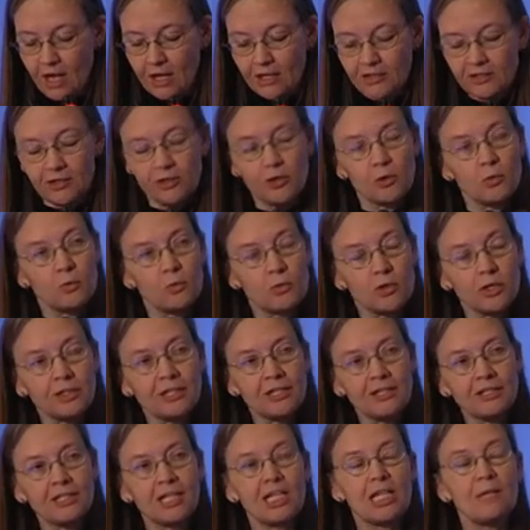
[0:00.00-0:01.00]
So the world
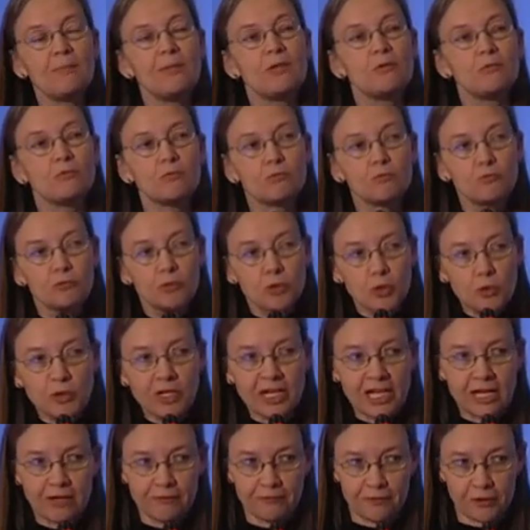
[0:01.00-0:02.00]
is going to be
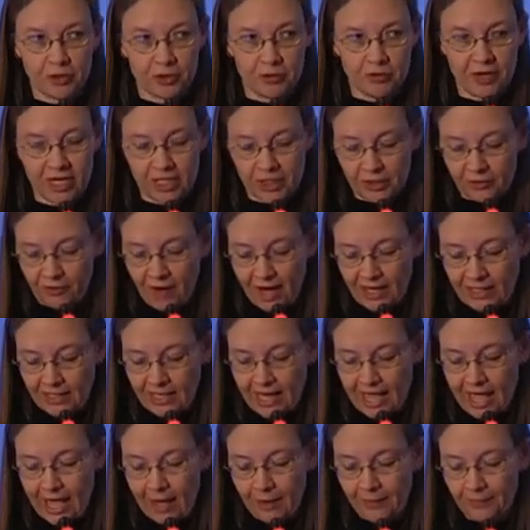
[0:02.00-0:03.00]
rooting for Greece right
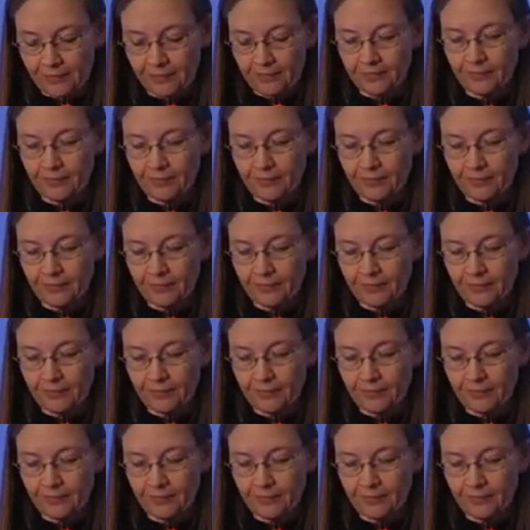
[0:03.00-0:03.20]
now